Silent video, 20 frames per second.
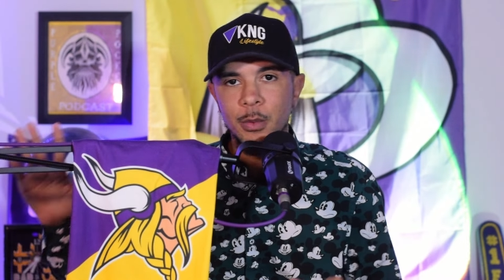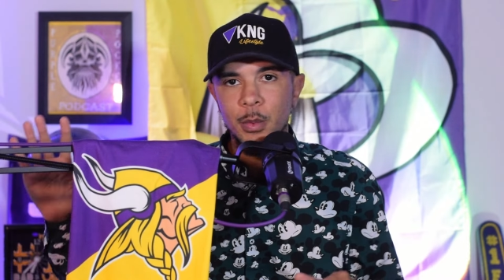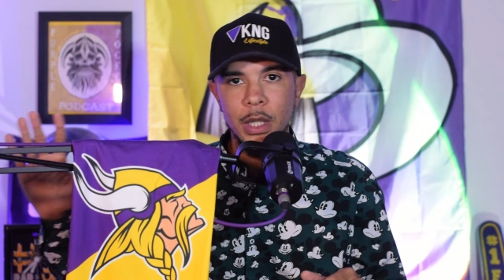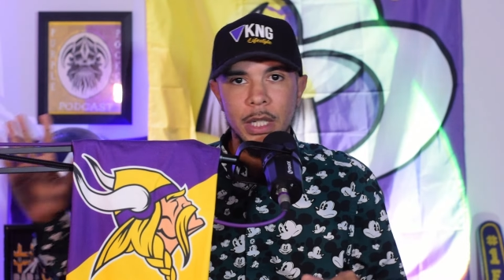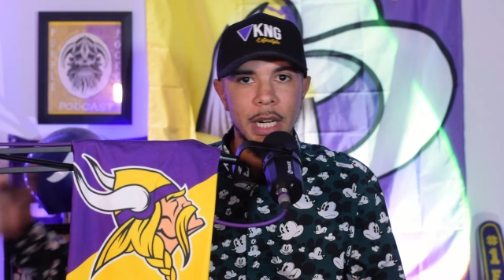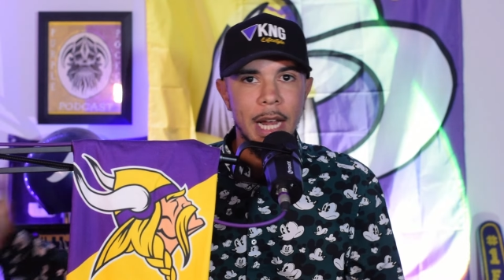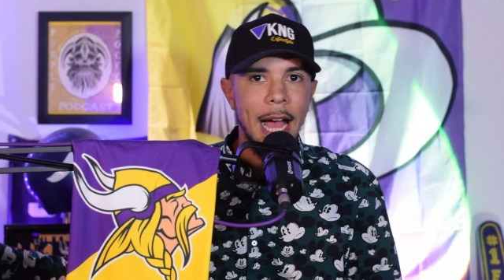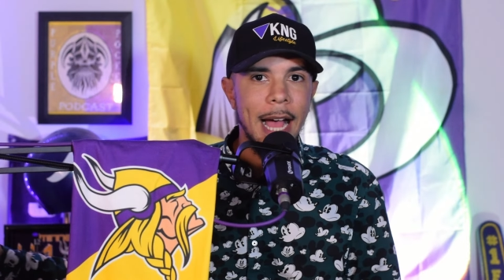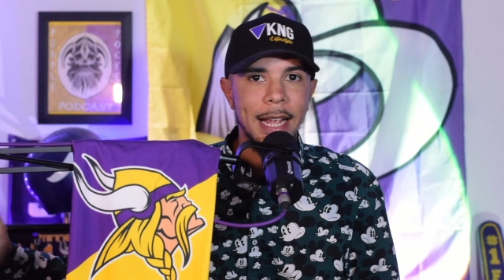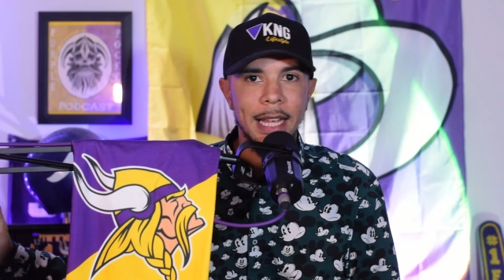We're
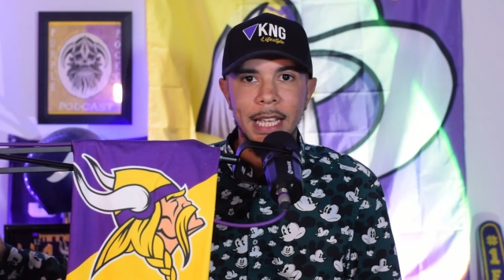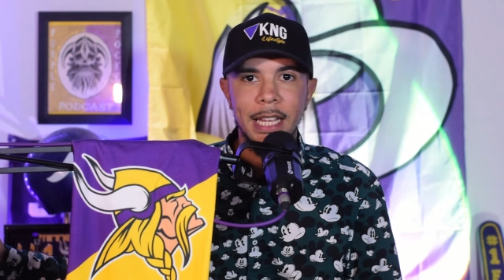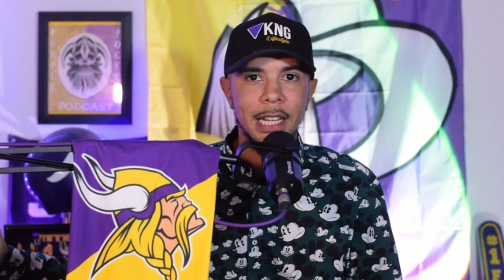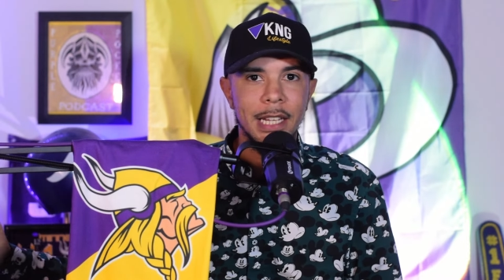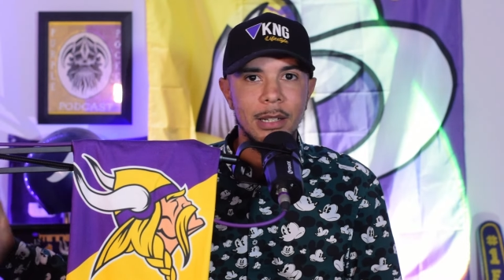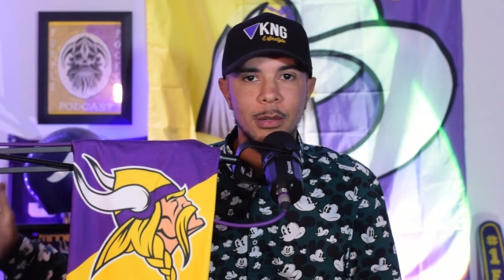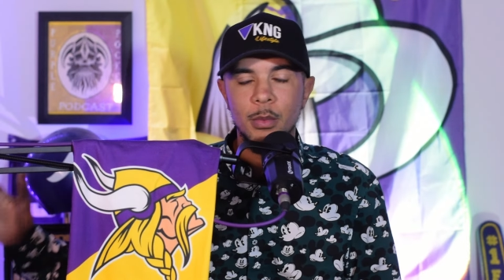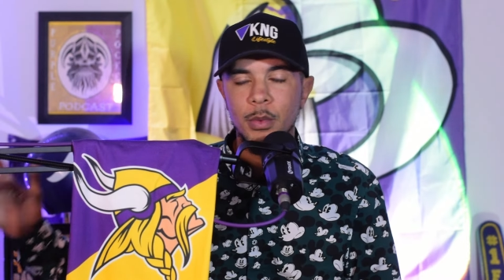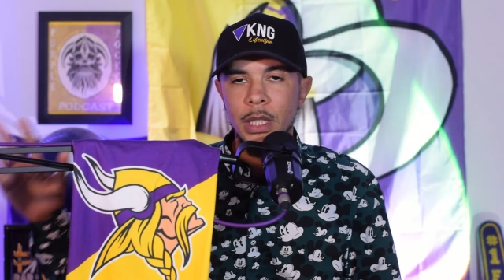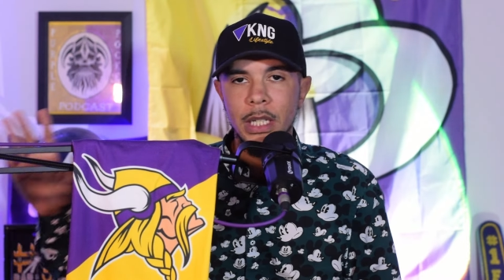not
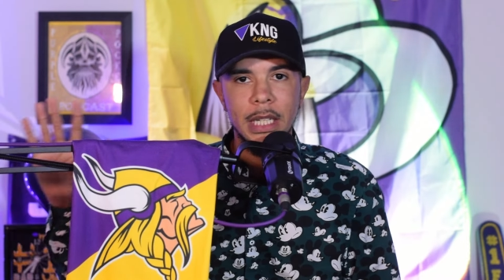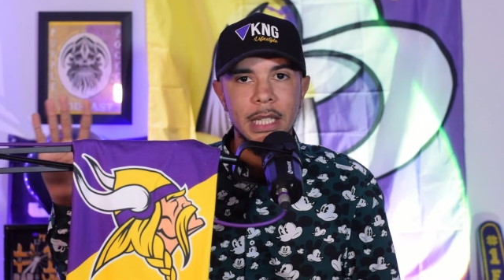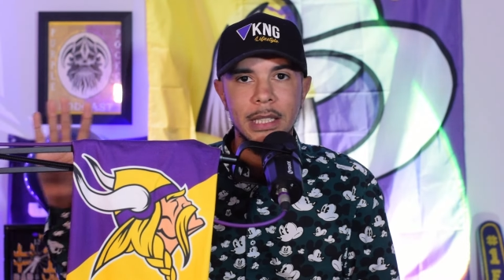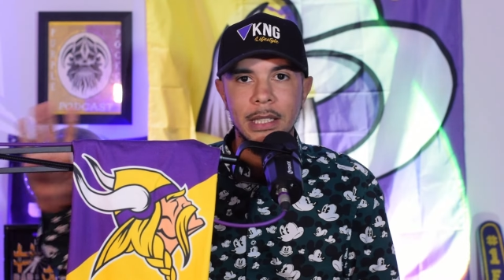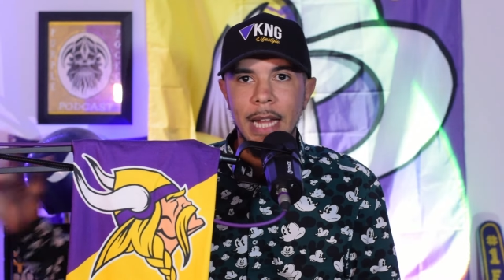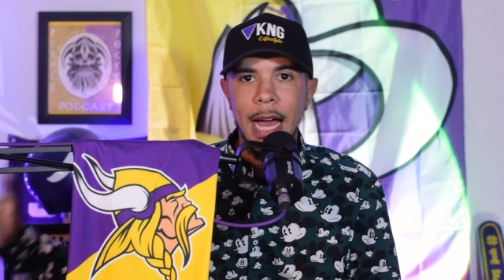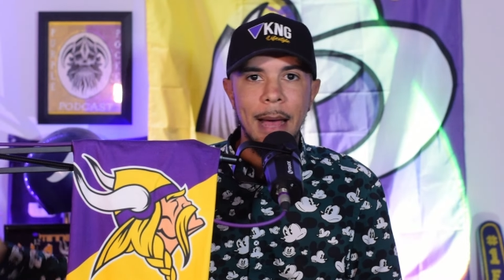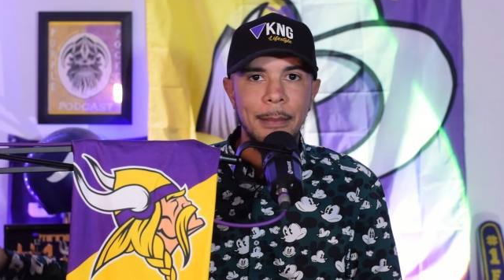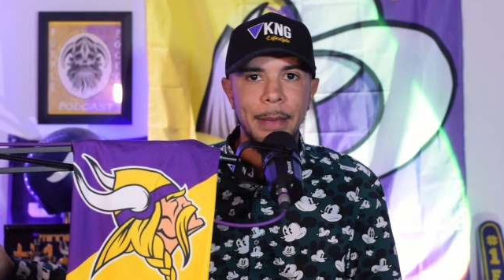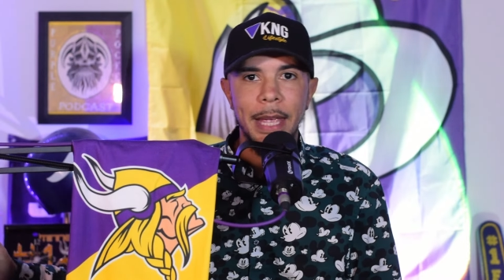getting where he's
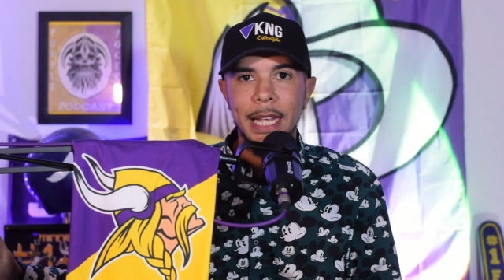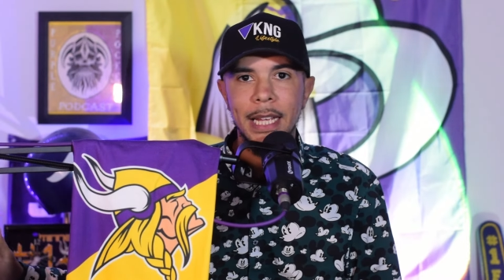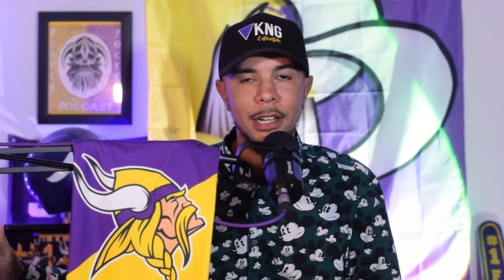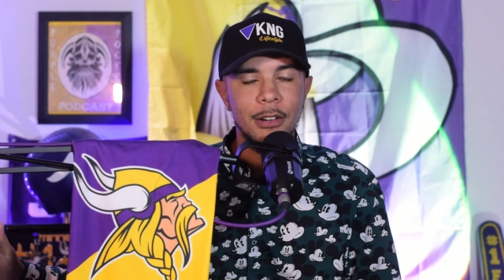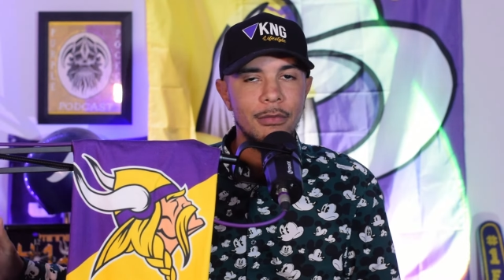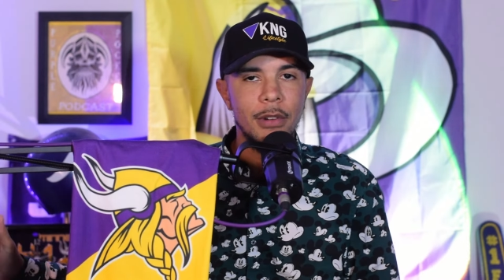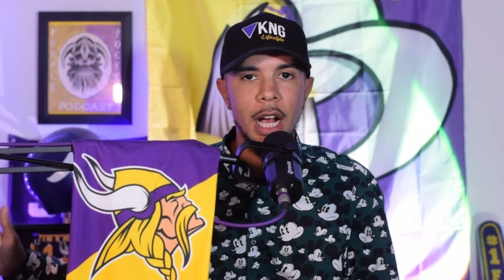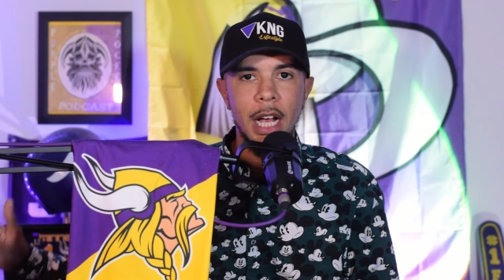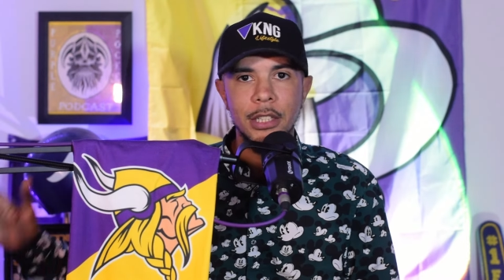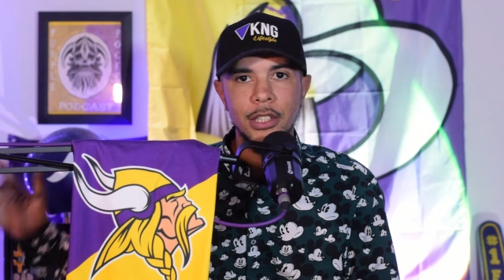not making
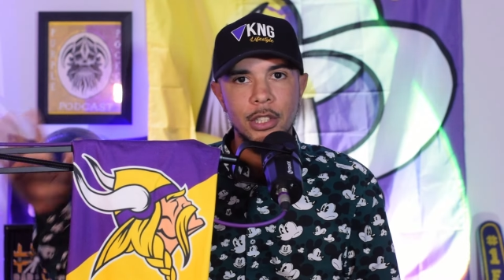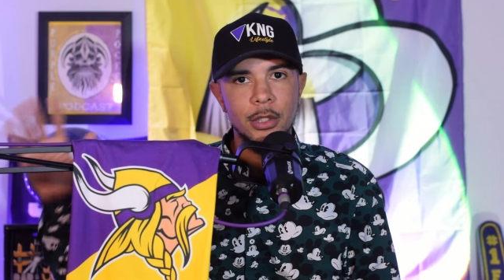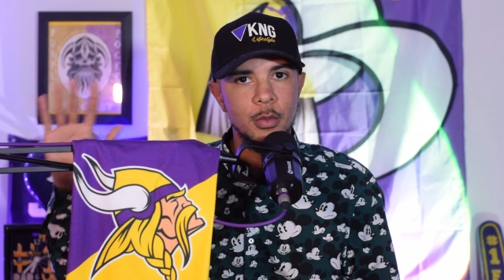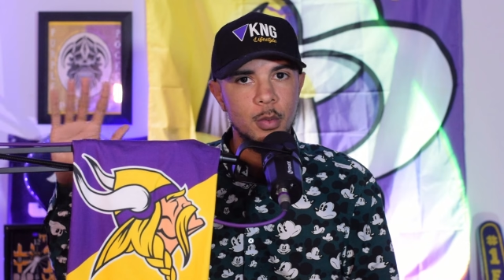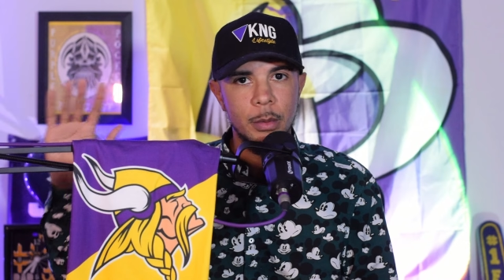the roster.